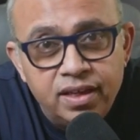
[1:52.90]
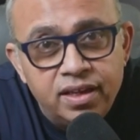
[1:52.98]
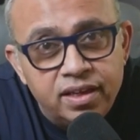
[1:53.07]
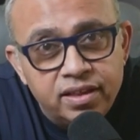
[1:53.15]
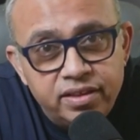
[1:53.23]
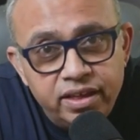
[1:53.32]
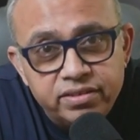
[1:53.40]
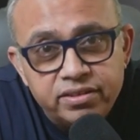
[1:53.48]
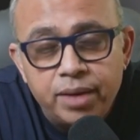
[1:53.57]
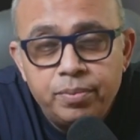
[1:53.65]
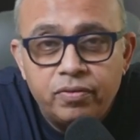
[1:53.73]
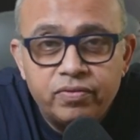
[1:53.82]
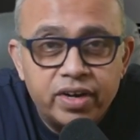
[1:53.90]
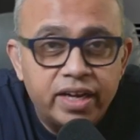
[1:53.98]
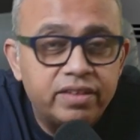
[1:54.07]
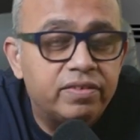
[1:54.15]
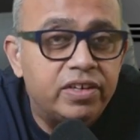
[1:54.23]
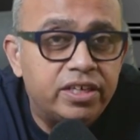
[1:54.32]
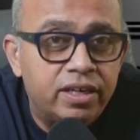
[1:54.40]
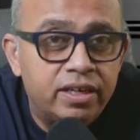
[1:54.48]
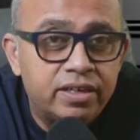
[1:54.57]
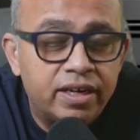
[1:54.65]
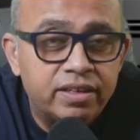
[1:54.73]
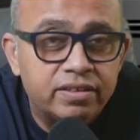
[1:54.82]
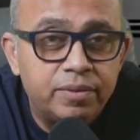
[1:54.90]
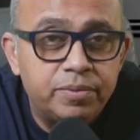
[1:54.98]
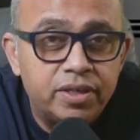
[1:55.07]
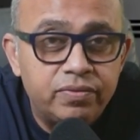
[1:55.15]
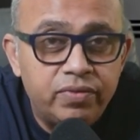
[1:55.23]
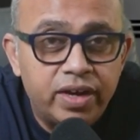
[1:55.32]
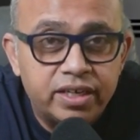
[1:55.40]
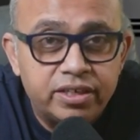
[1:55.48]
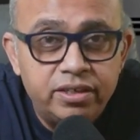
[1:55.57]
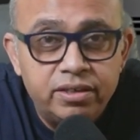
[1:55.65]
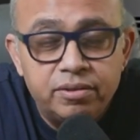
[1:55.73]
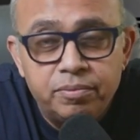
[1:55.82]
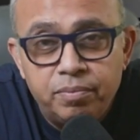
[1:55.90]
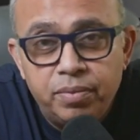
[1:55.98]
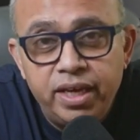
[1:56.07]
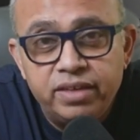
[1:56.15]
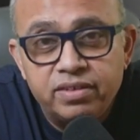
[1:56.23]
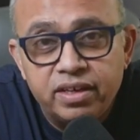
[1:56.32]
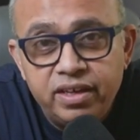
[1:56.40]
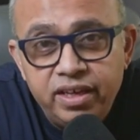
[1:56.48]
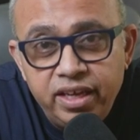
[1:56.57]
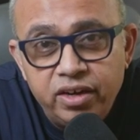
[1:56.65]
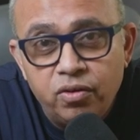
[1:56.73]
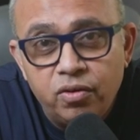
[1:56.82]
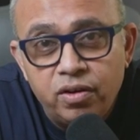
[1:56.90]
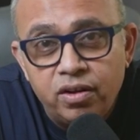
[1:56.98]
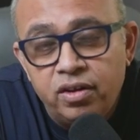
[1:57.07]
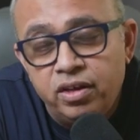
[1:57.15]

This type of transcription factor plays a key role